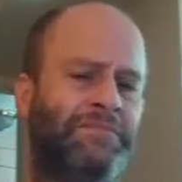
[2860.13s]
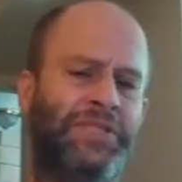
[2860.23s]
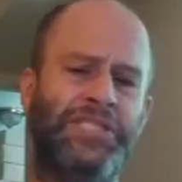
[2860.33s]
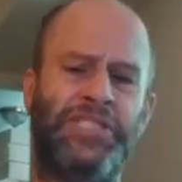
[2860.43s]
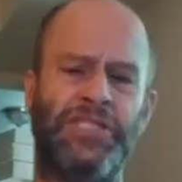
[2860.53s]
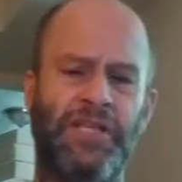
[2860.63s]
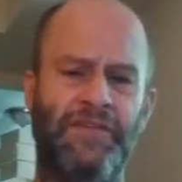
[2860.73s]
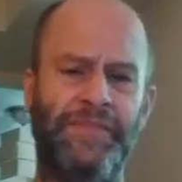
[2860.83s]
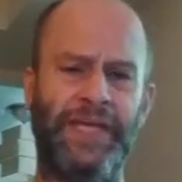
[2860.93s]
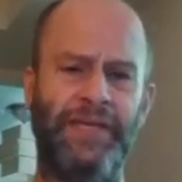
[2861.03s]
Please just
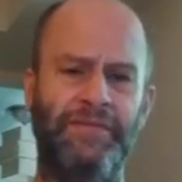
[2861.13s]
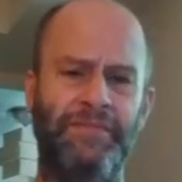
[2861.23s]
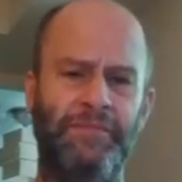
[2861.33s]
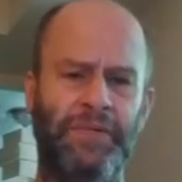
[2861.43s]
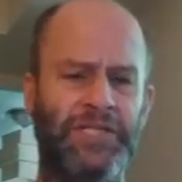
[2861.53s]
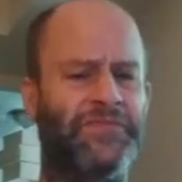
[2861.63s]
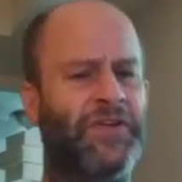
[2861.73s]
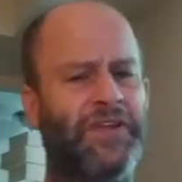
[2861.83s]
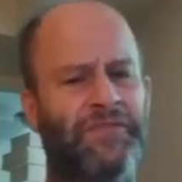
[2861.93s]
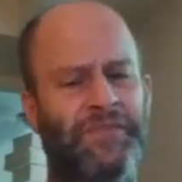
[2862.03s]
love me. Please
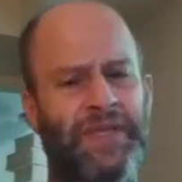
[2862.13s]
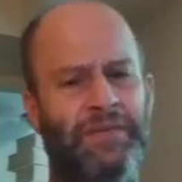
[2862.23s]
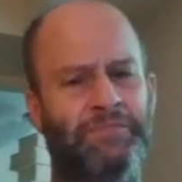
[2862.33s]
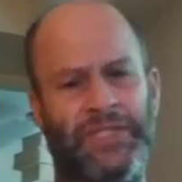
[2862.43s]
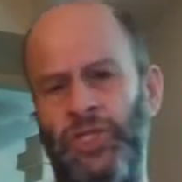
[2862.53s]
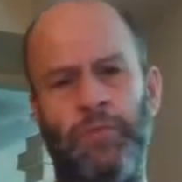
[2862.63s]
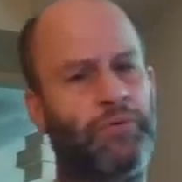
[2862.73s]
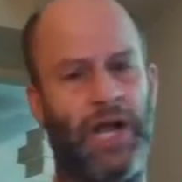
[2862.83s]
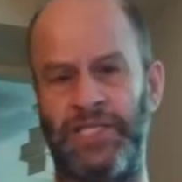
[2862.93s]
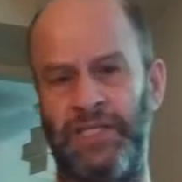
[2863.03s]
forgive me. But don't
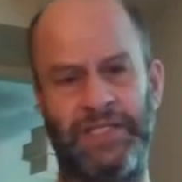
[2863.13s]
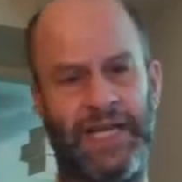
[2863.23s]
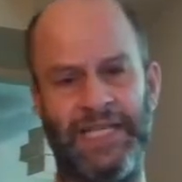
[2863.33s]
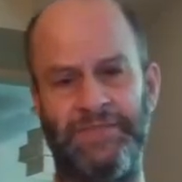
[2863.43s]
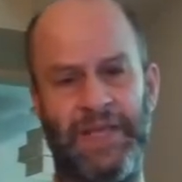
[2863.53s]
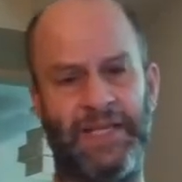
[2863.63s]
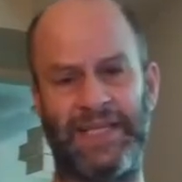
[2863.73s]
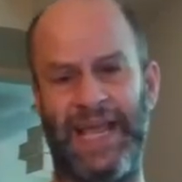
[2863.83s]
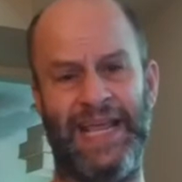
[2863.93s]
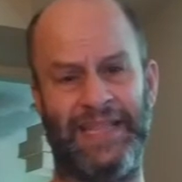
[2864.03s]
proselytize me, because
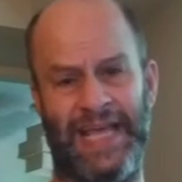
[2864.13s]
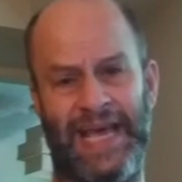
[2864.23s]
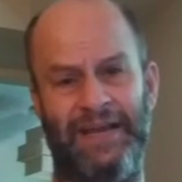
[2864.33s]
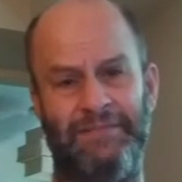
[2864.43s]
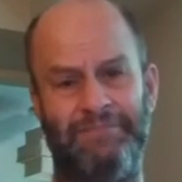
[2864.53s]
I hate that.